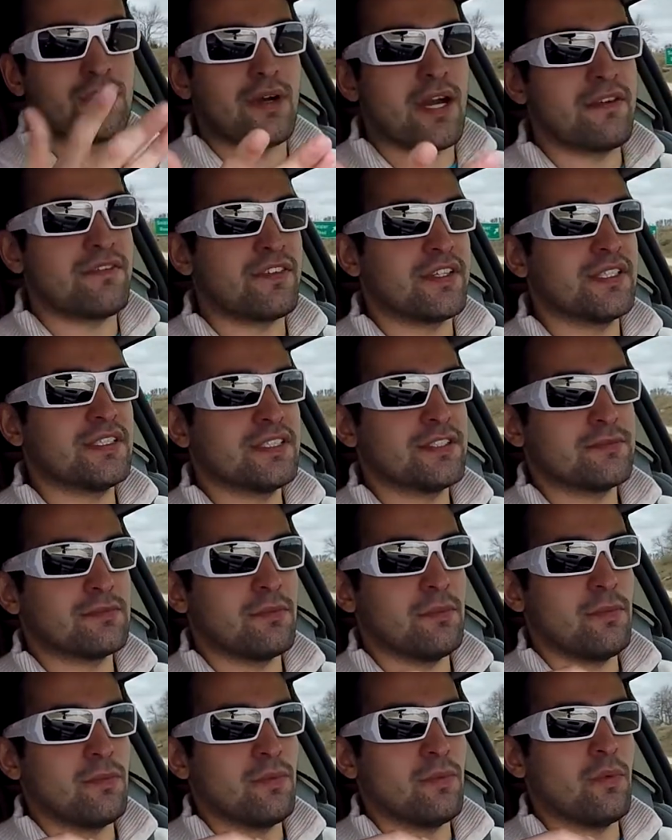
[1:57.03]
reference.
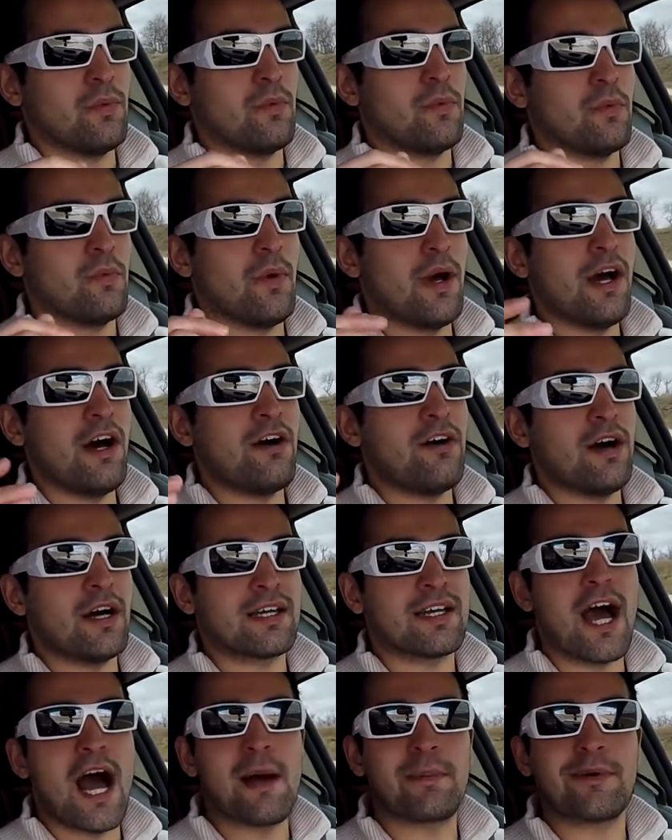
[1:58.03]
Well,
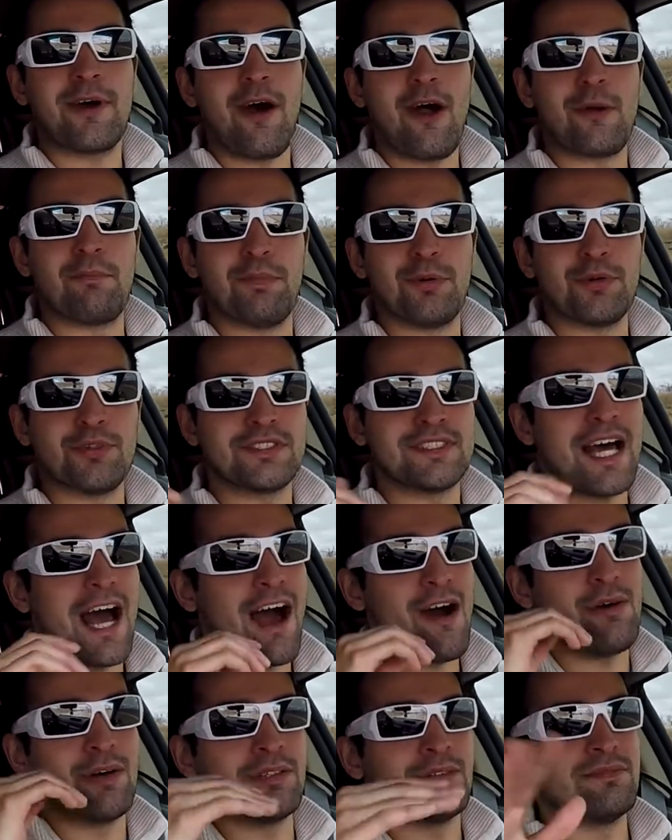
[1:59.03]
a cop car pulls
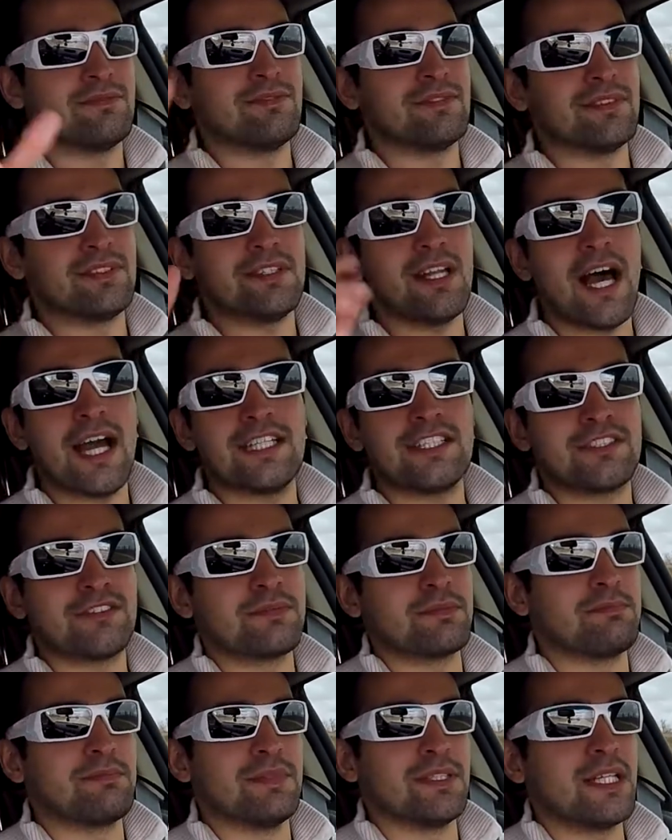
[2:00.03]
out, lights,
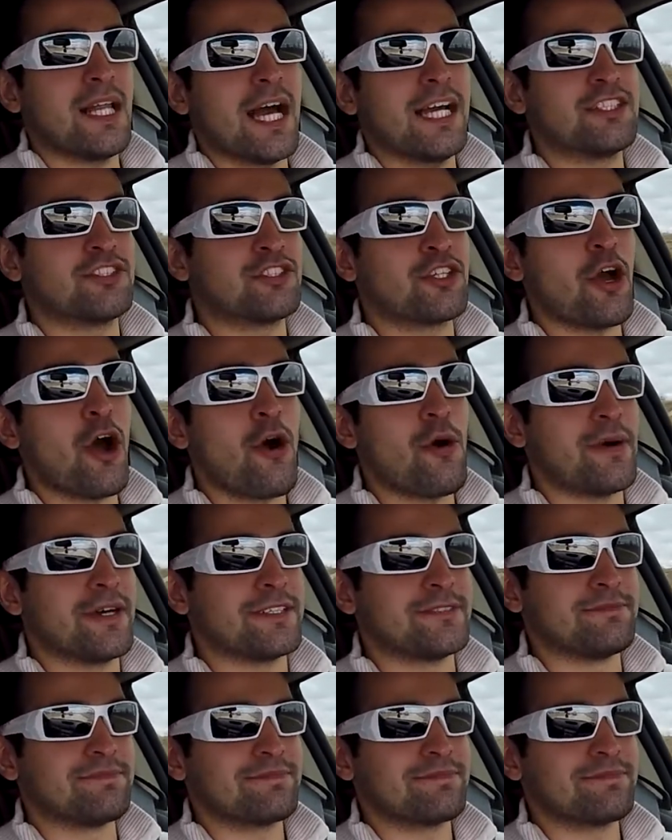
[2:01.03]
lights going.